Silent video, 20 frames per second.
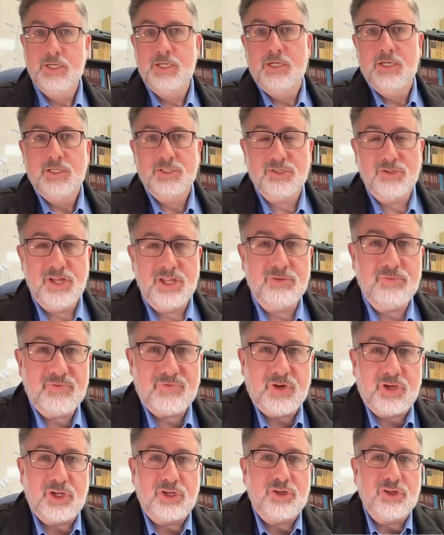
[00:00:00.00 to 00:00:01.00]
So now that we've
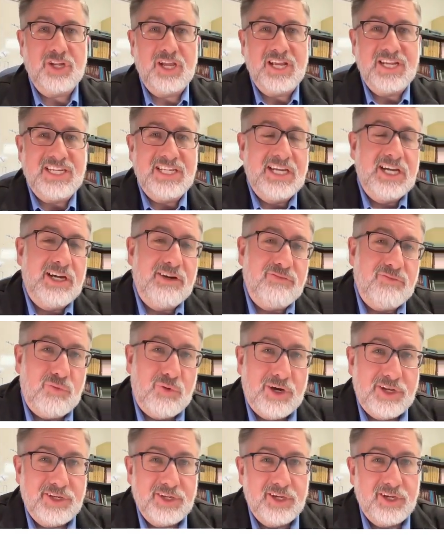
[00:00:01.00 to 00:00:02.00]
got a good idea of
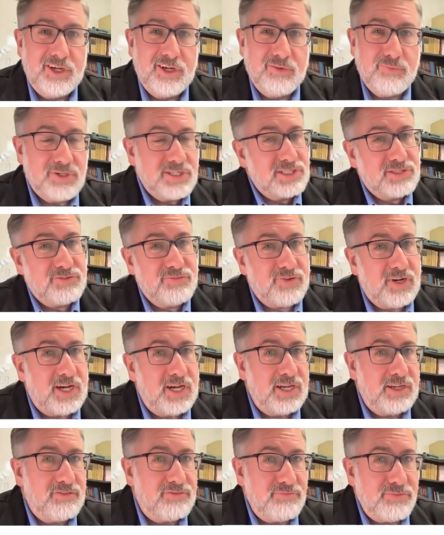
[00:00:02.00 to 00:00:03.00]
what a uh,
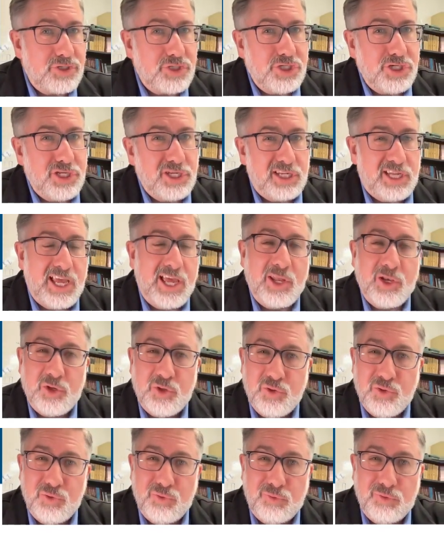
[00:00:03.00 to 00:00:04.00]
RISC-V machine can
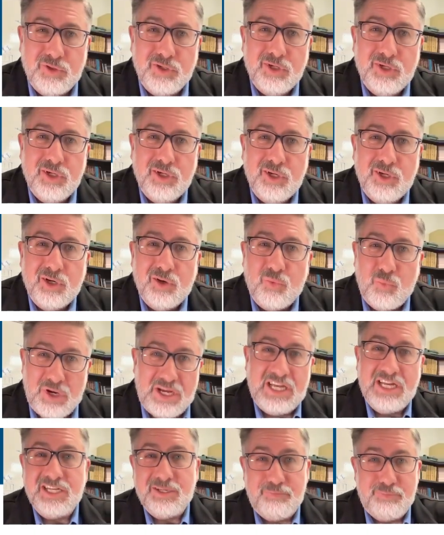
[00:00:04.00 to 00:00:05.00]
do, we
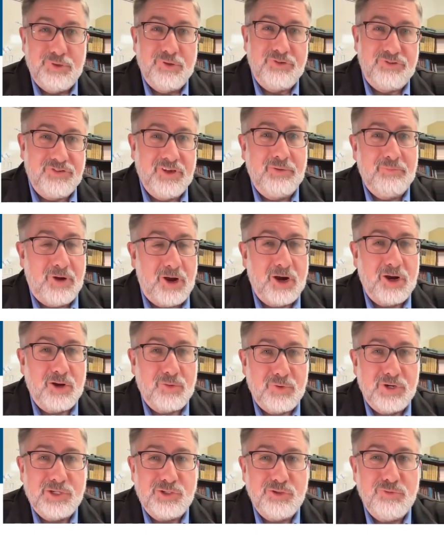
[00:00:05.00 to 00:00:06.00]
need to build some
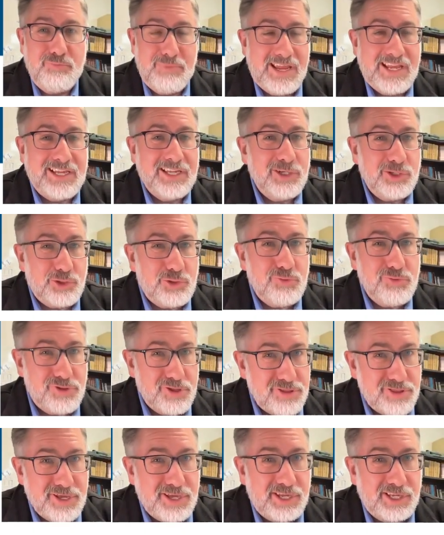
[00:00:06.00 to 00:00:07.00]
hardware to make it do the
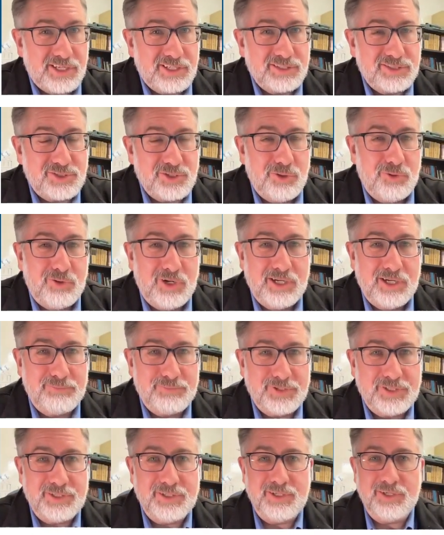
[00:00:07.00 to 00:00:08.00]
thing. So I'm
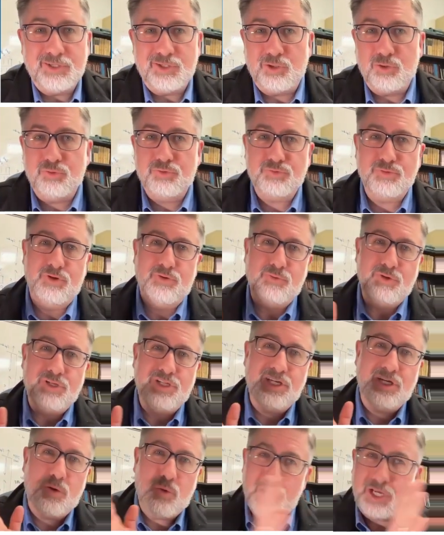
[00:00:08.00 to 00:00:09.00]
gonna go through a
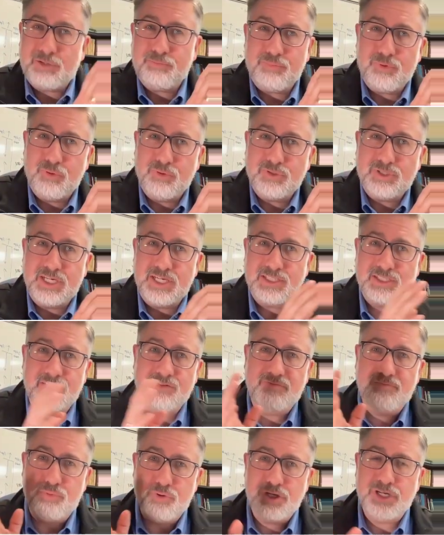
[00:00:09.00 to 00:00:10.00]
really quick process
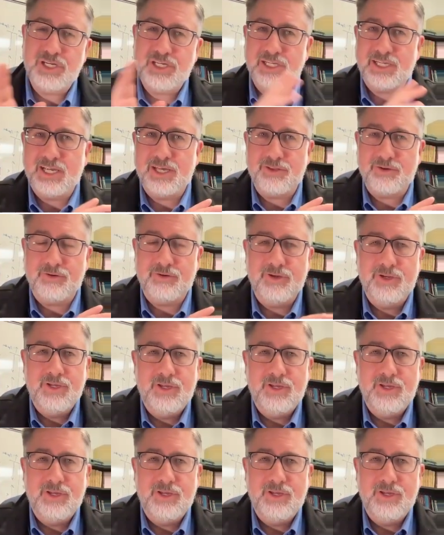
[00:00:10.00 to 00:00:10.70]
of putting together